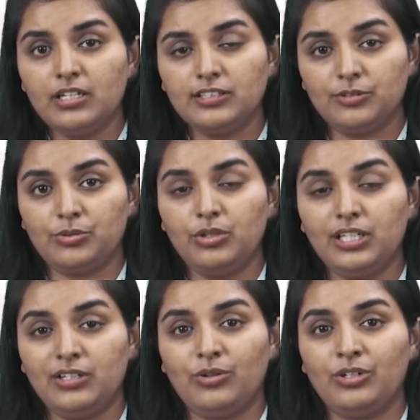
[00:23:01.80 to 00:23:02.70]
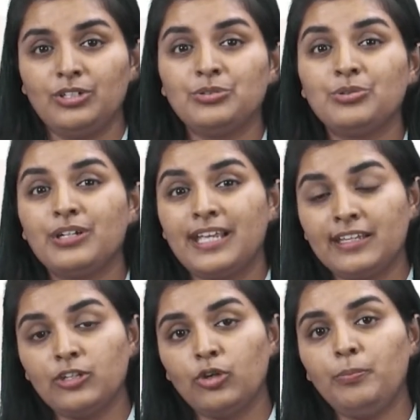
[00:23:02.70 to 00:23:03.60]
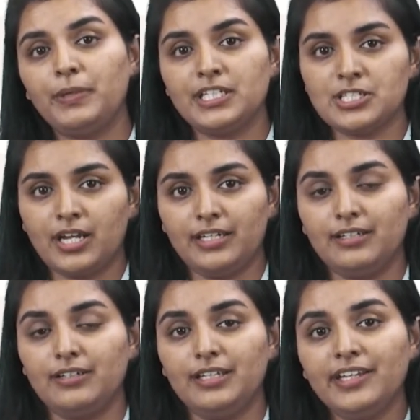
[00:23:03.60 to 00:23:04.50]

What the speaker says: in order to rank your page higher.